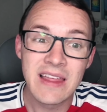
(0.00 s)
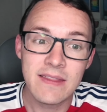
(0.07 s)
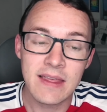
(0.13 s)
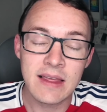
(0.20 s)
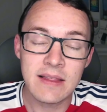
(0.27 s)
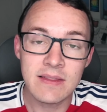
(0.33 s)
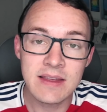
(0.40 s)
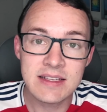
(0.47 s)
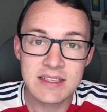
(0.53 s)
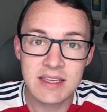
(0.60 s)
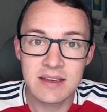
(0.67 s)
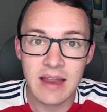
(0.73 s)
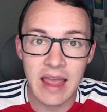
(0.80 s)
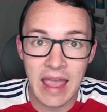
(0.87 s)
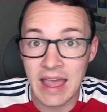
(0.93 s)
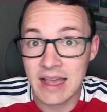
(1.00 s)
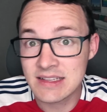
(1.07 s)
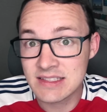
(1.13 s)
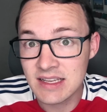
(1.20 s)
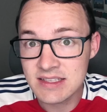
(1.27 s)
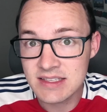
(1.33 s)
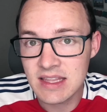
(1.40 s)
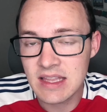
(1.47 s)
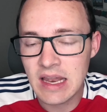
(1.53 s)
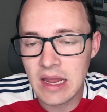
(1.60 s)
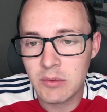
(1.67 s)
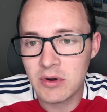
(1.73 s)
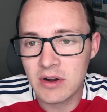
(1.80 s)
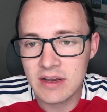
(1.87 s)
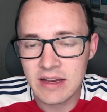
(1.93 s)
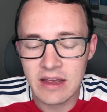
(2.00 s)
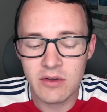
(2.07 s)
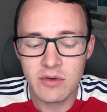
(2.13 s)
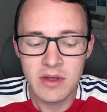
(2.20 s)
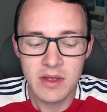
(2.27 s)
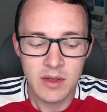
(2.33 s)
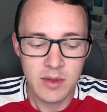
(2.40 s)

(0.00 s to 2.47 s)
They at least can access the network now,